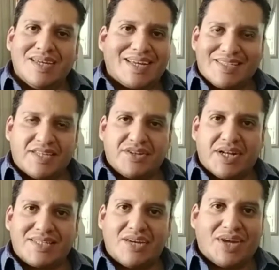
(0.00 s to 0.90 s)
Because then you're
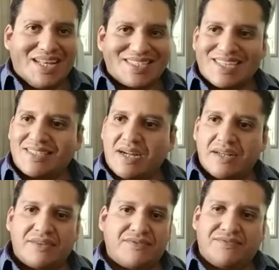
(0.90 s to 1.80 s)
going to say, okay, let's get
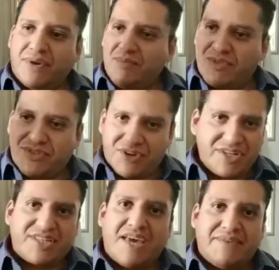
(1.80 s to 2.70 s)
started from
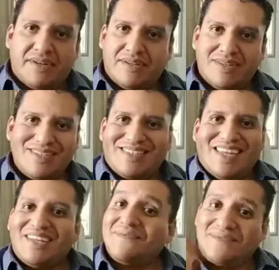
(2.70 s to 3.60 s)
37
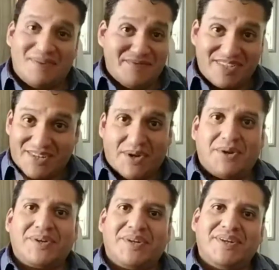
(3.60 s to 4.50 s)
instead of from
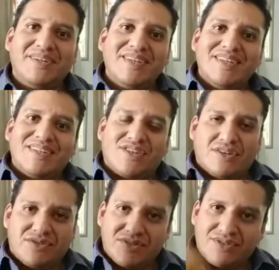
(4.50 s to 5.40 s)
0, you know.
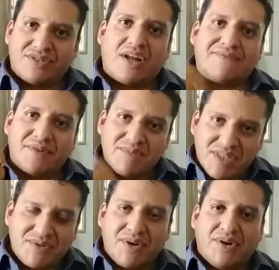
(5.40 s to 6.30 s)
So to start from
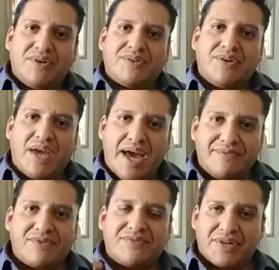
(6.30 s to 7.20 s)
0, you
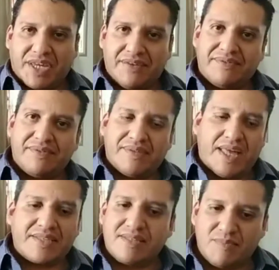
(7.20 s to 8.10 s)
have to forgive.
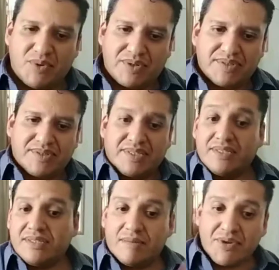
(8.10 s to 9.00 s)
That's important.
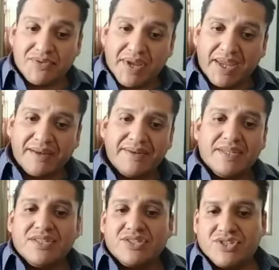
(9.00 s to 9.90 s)
Number 3,
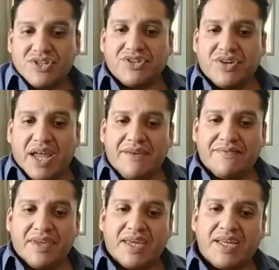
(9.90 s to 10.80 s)
turn your
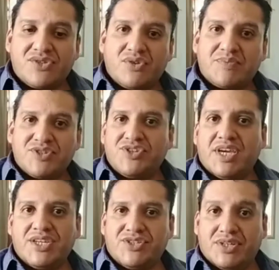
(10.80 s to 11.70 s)
envy into
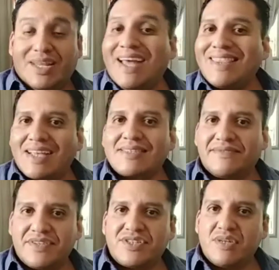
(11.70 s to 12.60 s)
appreciation. And that's a
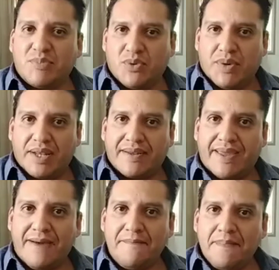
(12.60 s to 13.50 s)
very simple one,
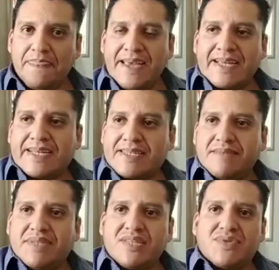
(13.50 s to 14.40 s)
yeah. Because
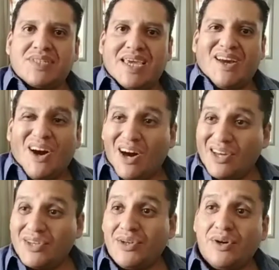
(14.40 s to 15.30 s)
sometimes we say, oh,
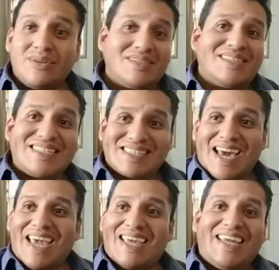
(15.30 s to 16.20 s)
you know, this
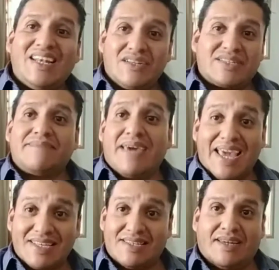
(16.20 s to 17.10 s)
guy, he looks
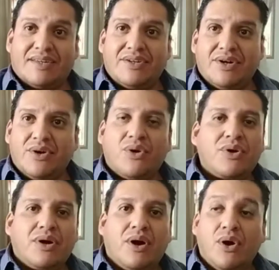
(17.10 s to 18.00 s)
amazing, you know,
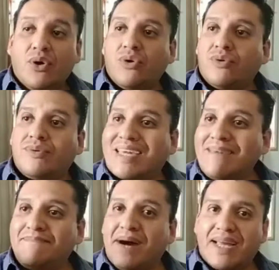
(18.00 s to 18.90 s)
or, oh,
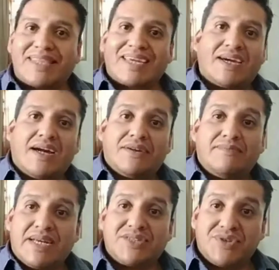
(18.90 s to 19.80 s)
he bought the car
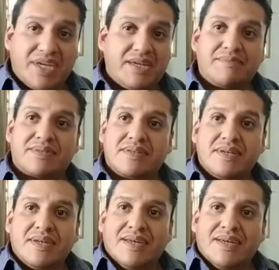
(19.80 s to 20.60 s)
of my dreams.